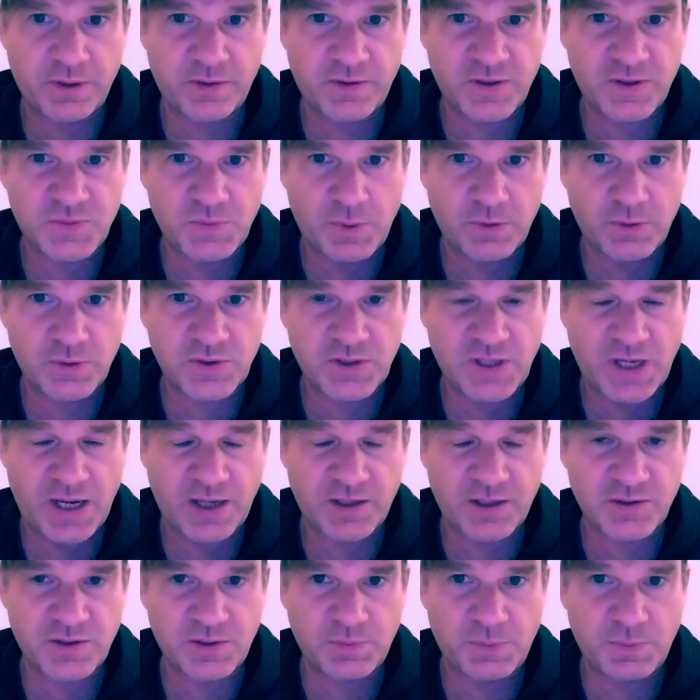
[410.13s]
the
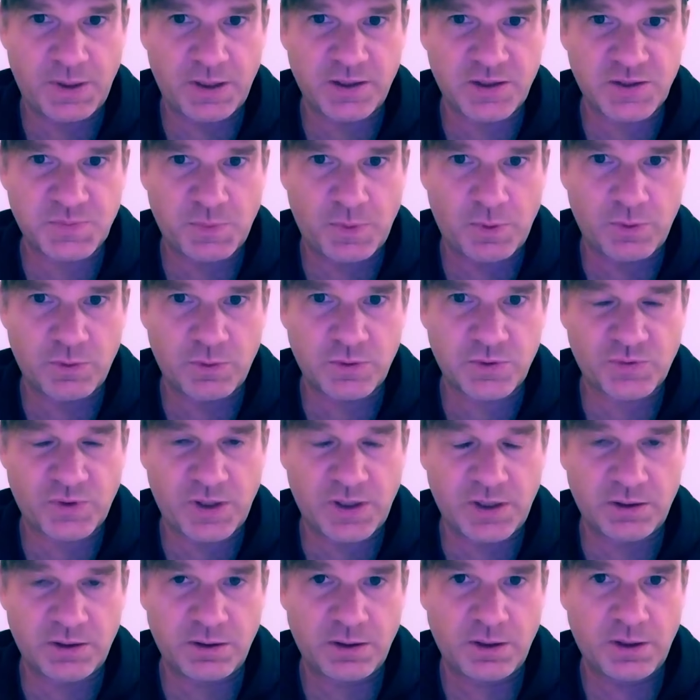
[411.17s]
smokestacks and make a smoke
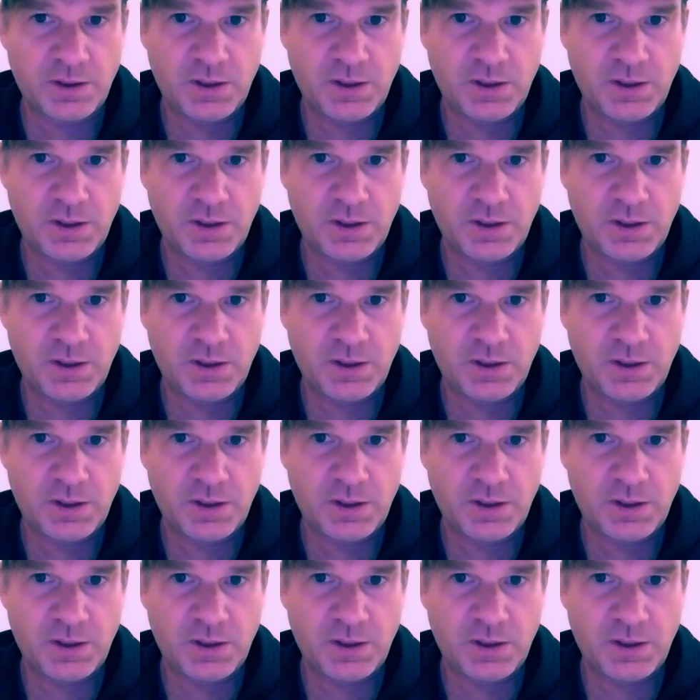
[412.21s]
screen.